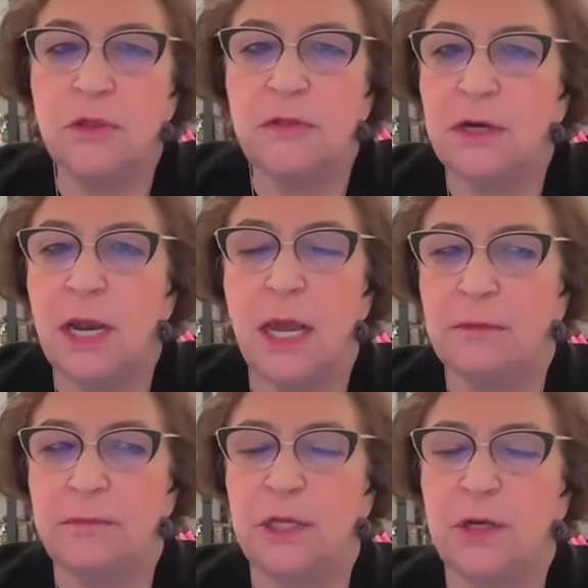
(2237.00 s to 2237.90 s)
there
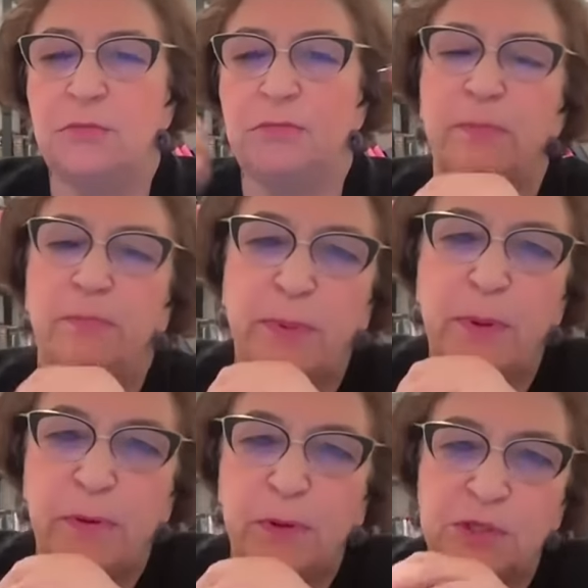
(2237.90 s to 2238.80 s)
are, you know,
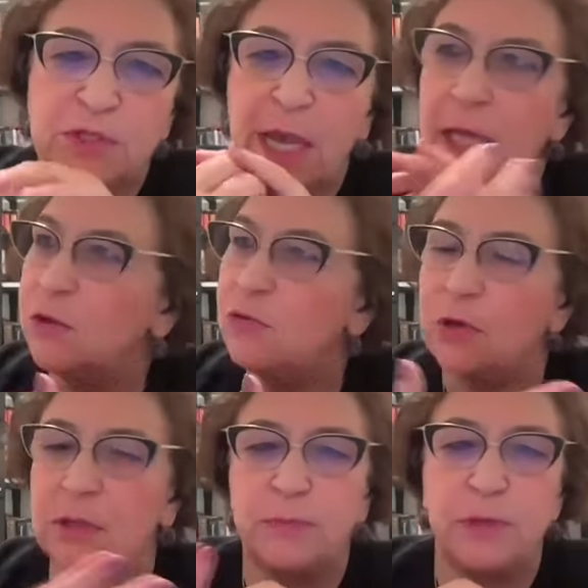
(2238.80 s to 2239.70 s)
people would say,
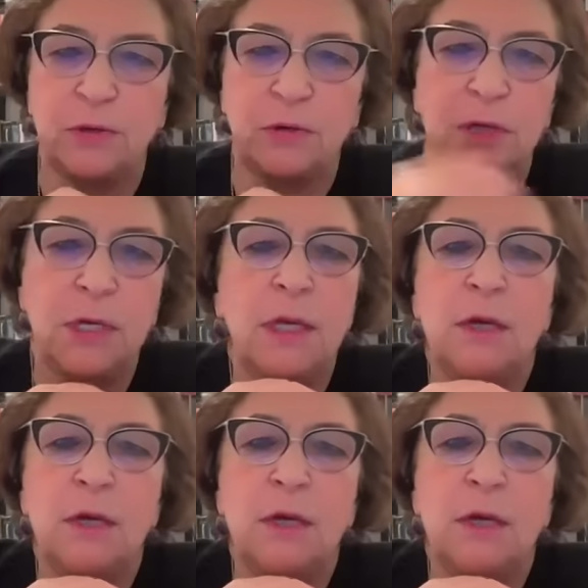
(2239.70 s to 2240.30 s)
look, you know,